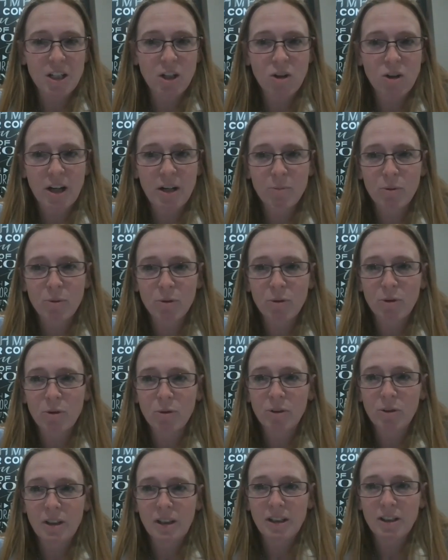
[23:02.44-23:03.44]

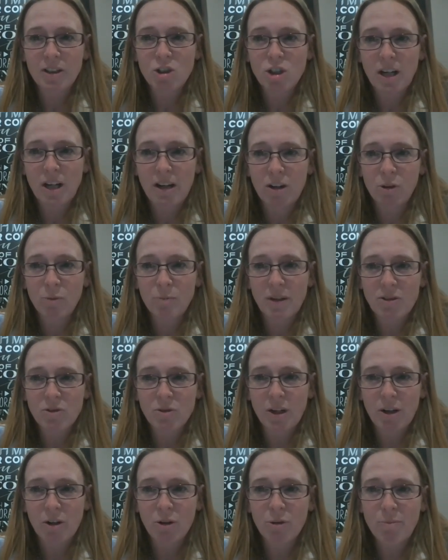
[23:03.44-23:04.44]
incredible child
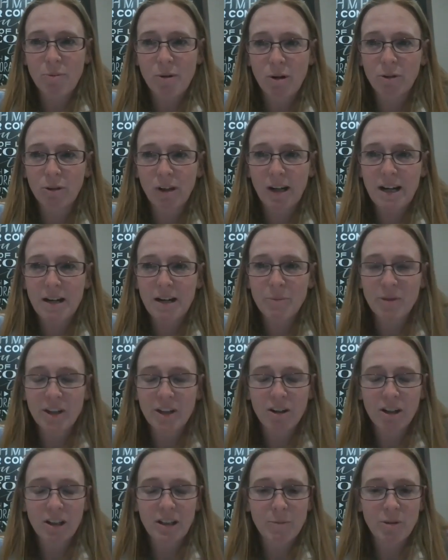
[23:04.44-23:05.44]
mental health program that
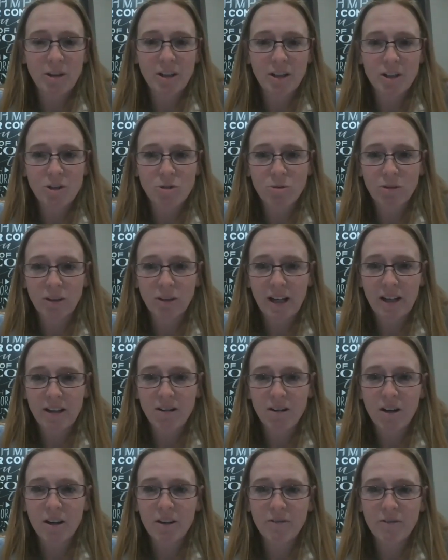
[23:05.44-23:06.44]
our community has relied
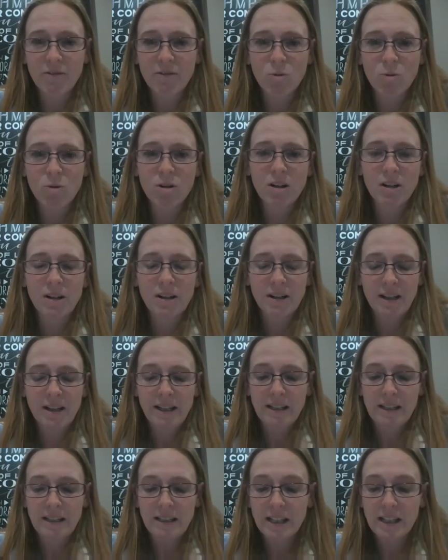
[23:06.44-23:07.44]
on for
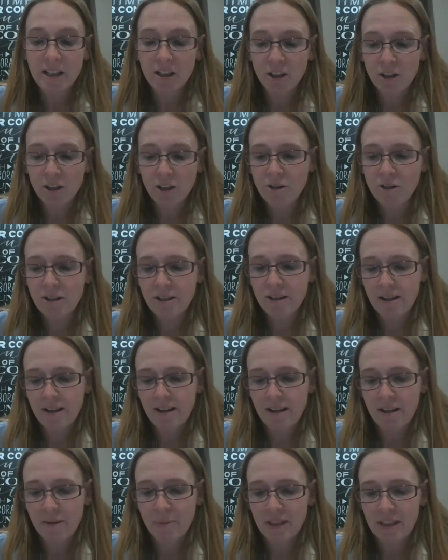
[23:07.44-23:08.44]
years.
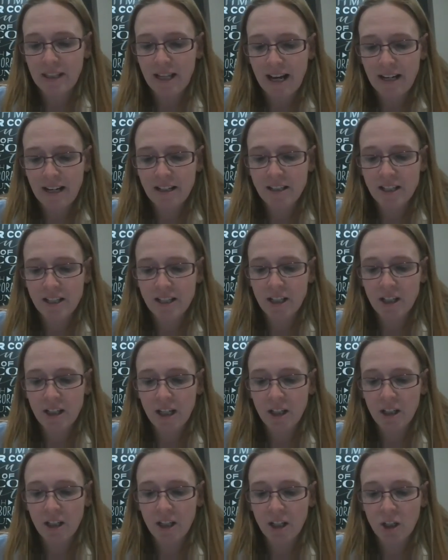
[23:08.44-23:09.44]
But that is a
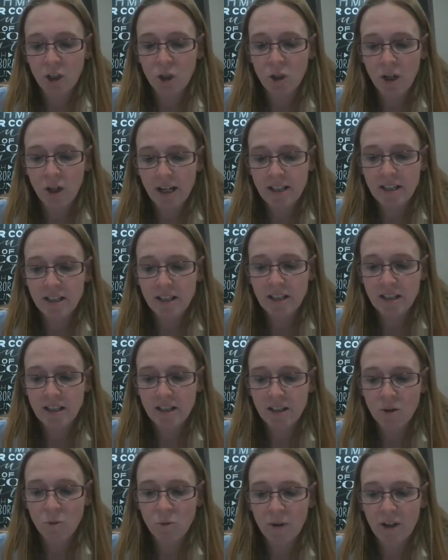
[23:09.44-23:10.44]
crisis
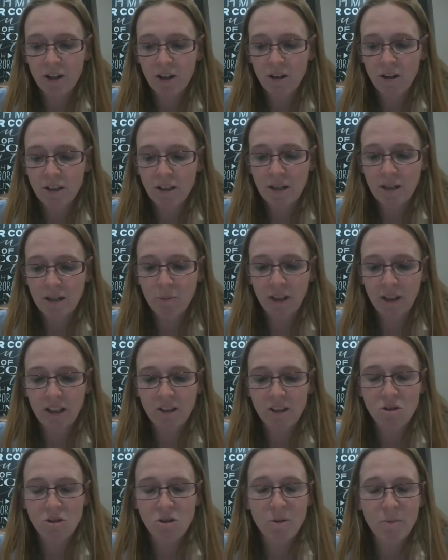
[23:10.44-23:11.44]
that we are deeply
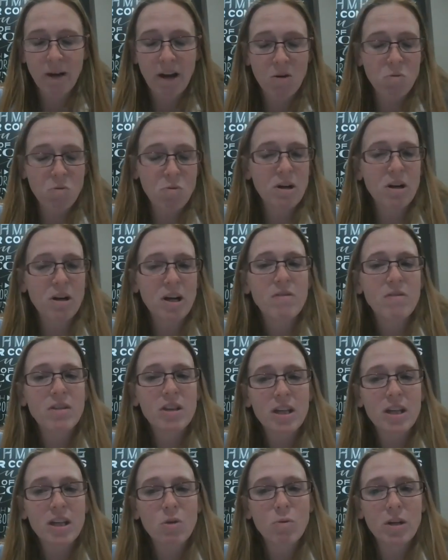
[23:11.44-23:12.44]
concerned about, and we don't even
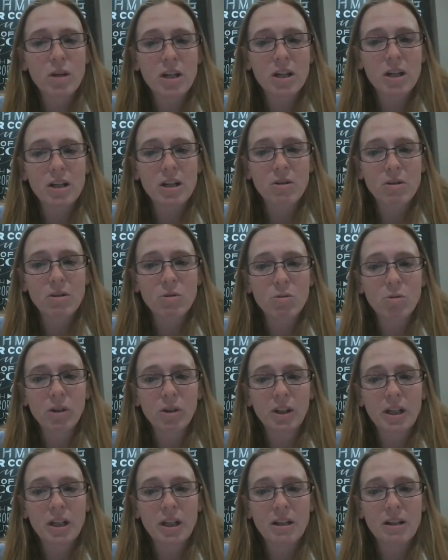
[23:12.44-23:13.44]
think we can
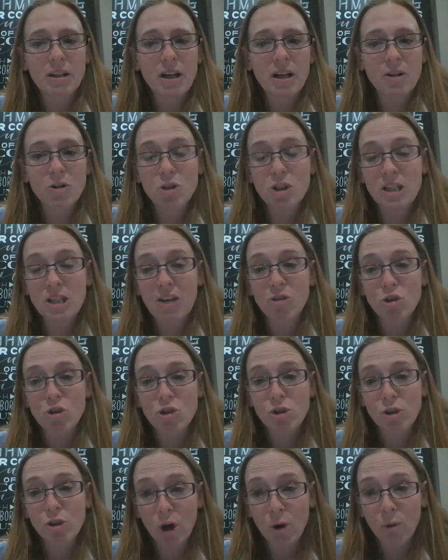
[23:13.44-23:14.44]
really understand the
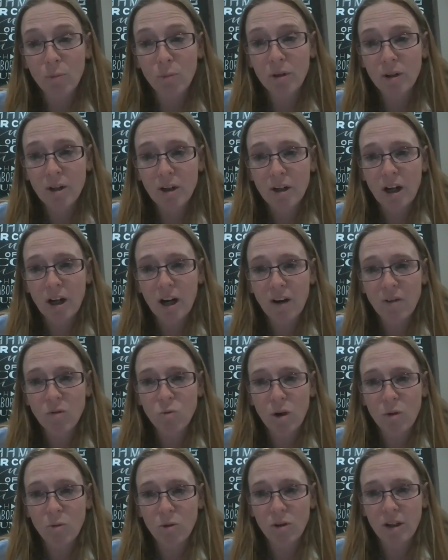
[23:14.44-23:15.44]
scope of
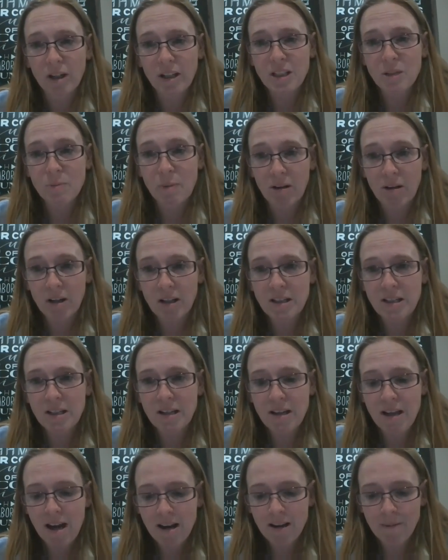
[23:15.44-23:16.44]
what we're
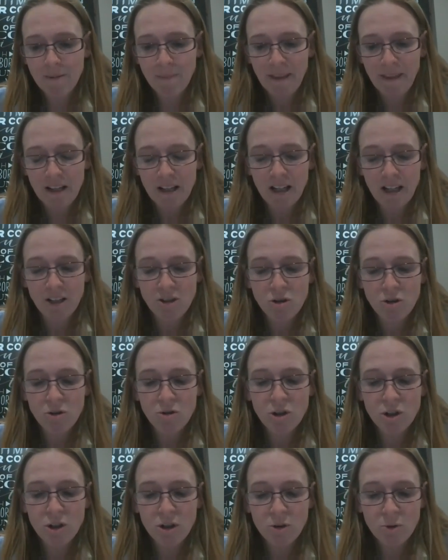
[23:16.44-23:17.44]
experiencing yet. And so
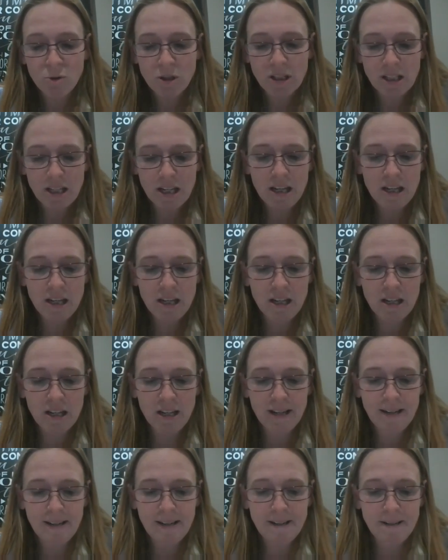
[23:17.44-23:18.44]
do you see
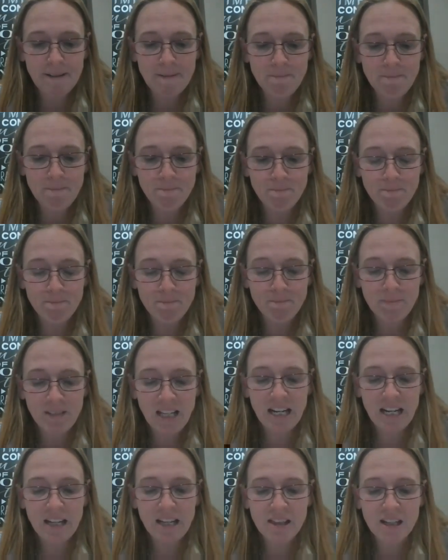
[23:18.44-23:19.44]

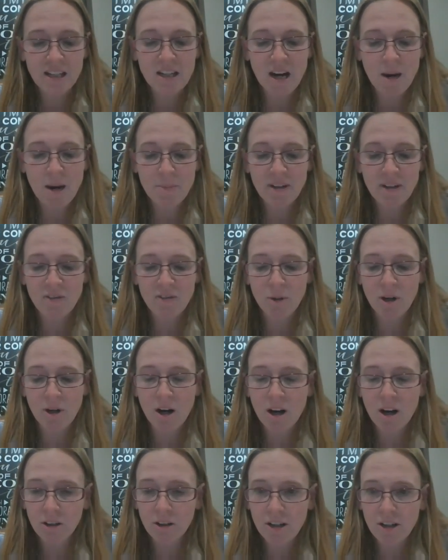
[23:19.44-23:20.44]
anything coming from
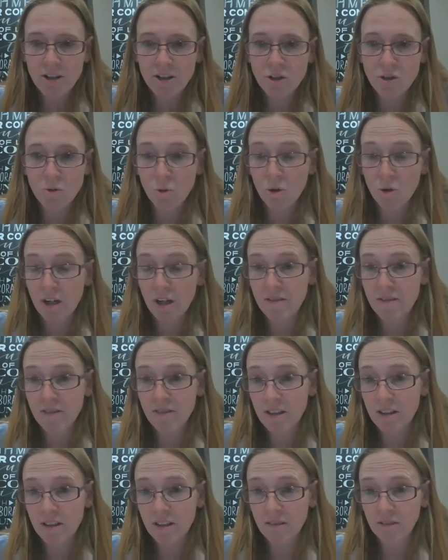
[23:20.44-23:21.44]
Congress or
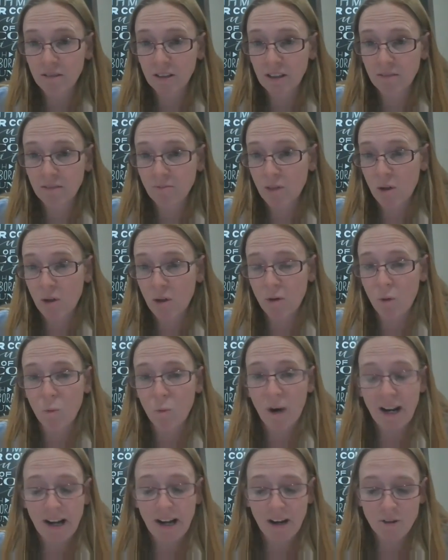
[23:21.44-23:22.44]
even a
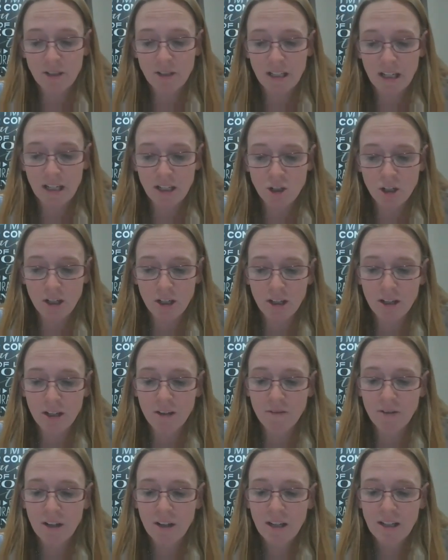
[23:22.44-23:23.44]
White House
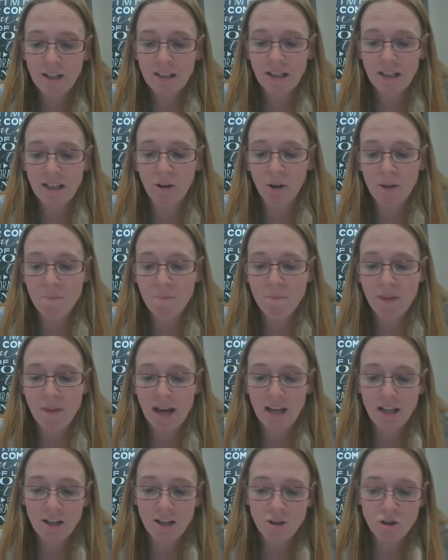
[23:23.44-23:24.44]
initiative not only
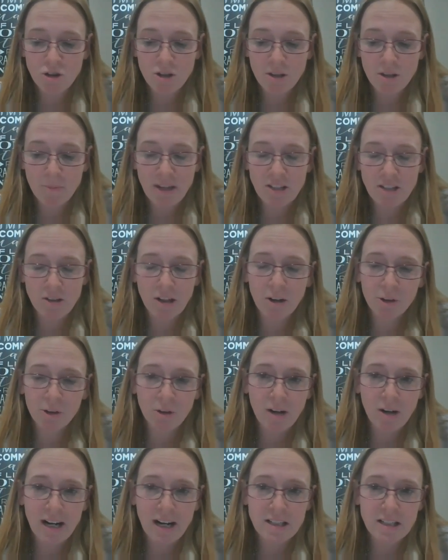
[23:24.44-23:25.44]
manage the mental health
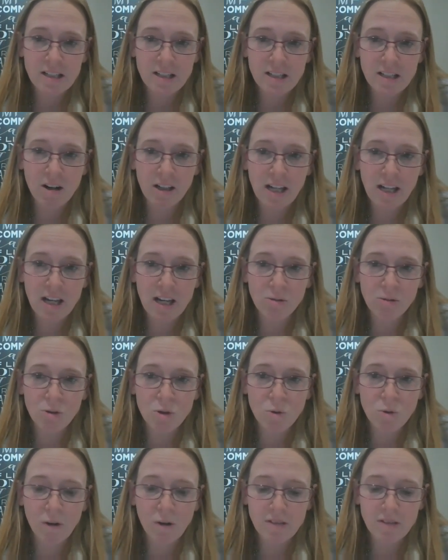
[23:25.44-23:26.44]
crisis in our
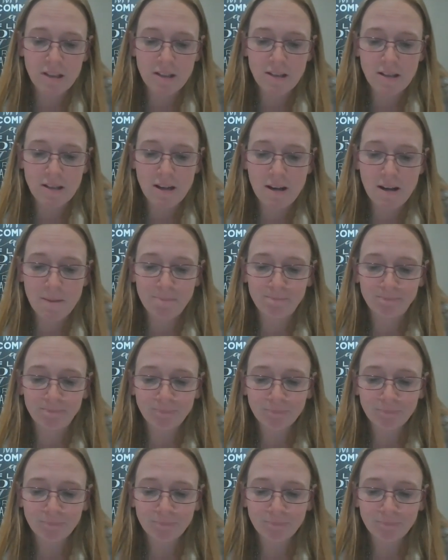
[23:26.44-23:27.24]
K-12 system,